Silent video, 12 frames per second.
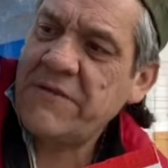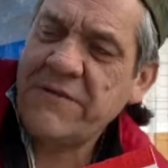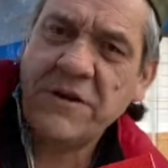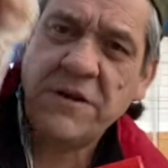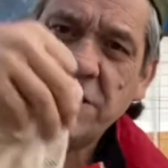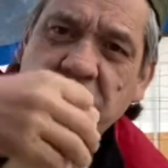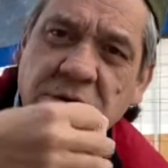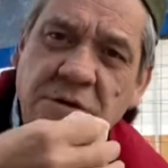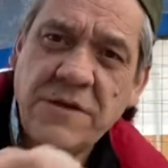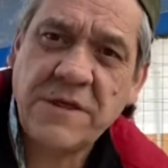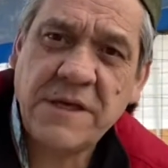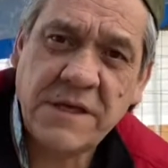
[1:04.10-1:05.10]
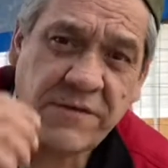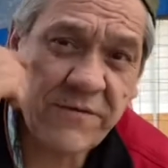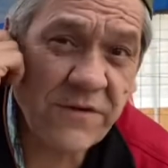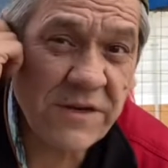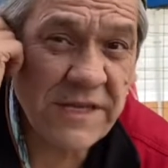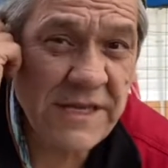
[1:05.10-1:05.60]
you use these for
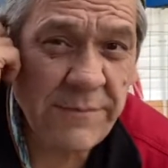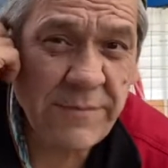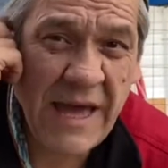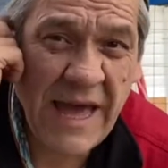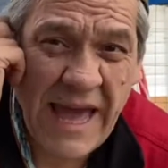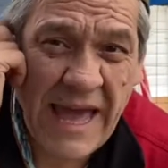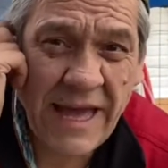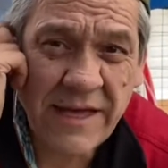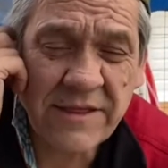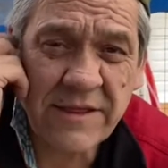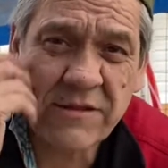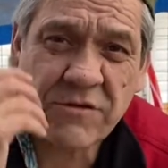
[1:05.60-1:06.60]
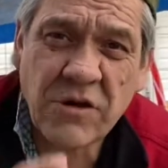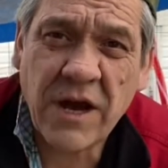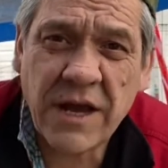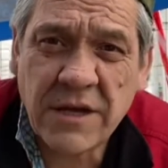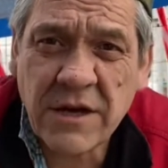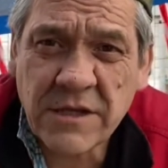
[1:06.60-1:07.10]
tea bags, try
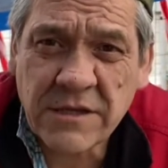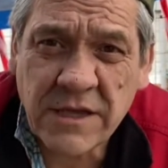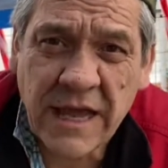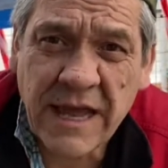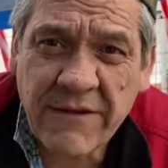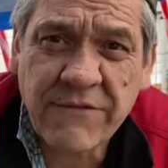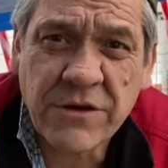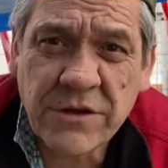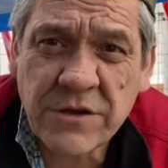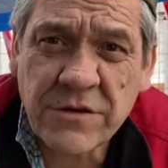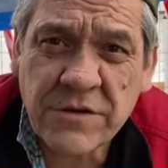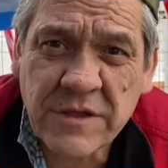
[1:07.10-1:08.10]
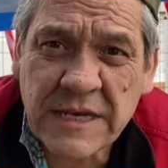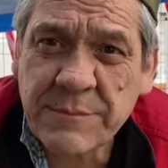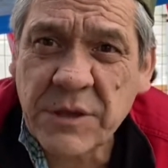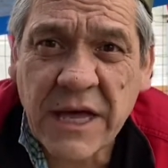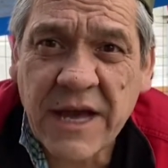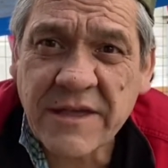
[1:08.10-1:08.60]
not to ever use any
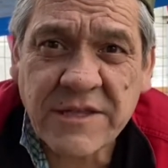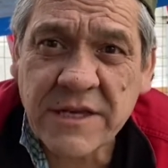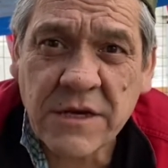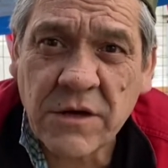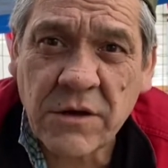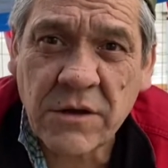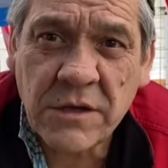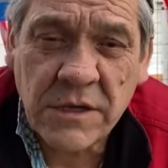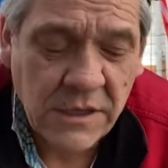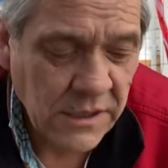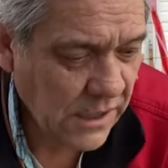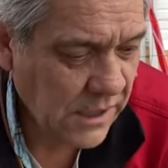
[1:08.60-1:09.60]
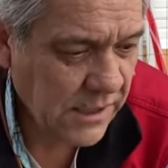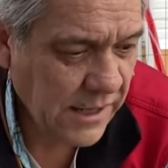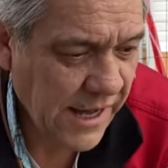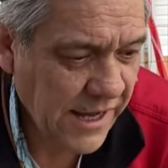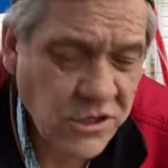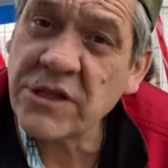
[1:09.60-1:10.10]
plastic at all.
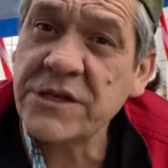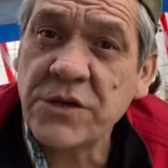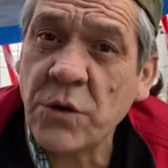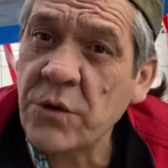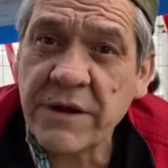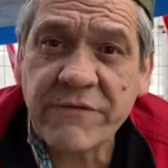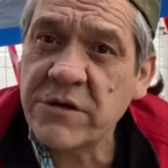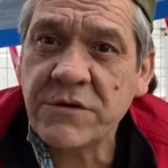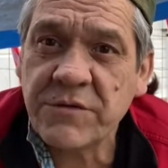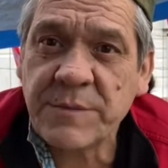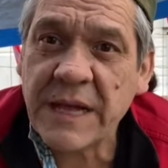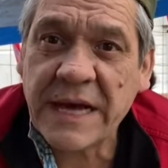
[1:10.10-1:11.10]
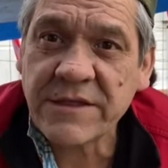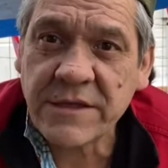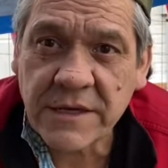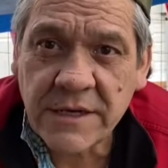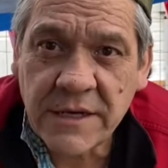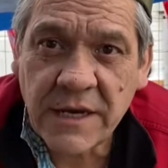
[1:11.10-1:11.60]
Actually, don't ever use plastic.
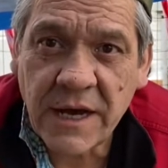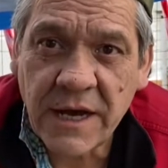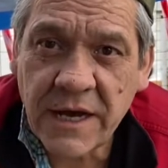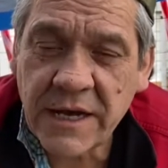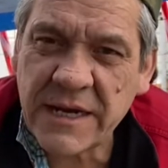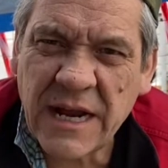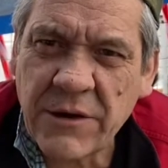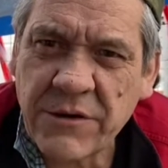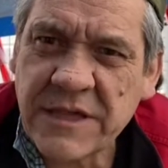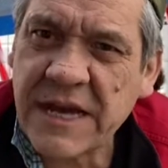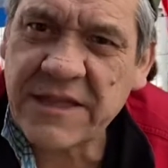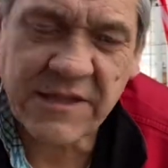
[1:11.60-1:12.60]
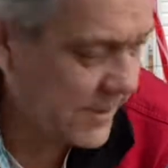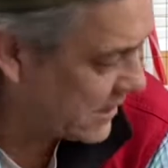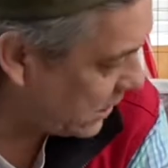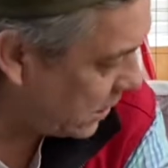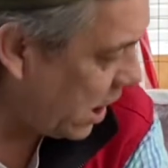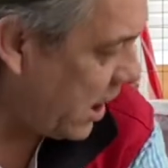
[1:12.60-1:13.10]
It always has to be
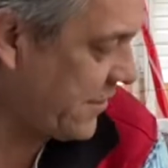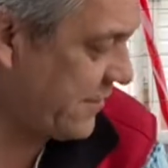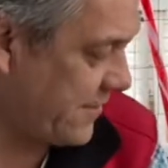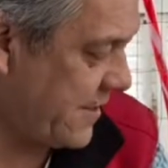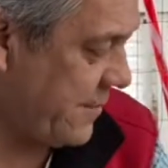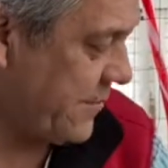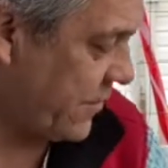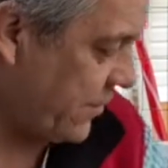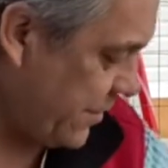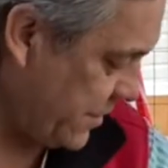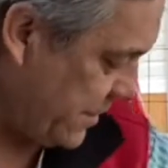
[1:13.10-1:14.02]
cloth of some sort,